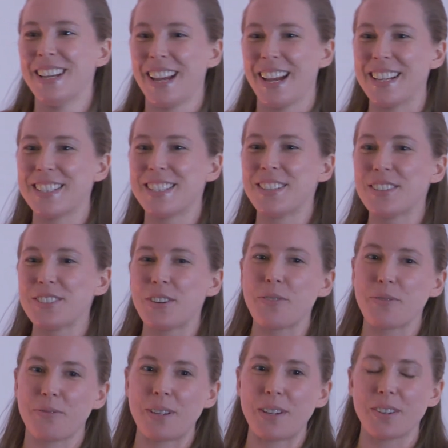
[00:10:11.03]
I still
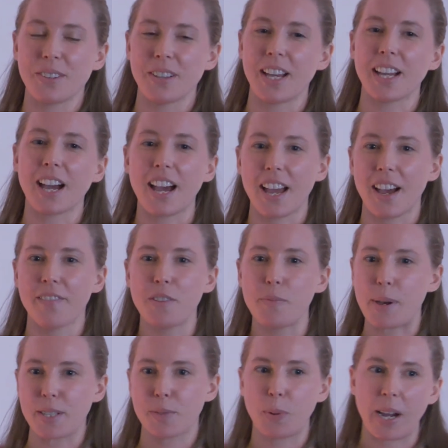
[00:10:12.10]
don't feel like I have the
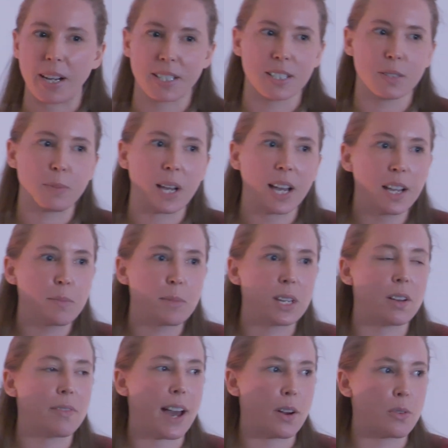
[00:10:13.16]
best practice behind me
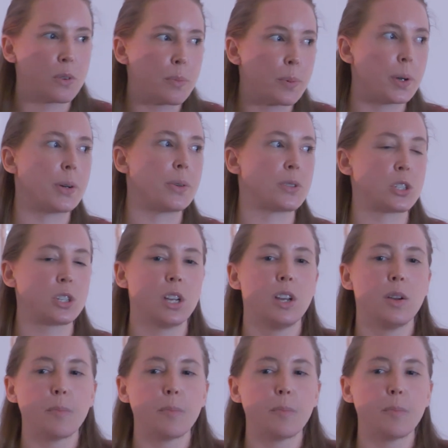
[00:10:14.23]
of how to approach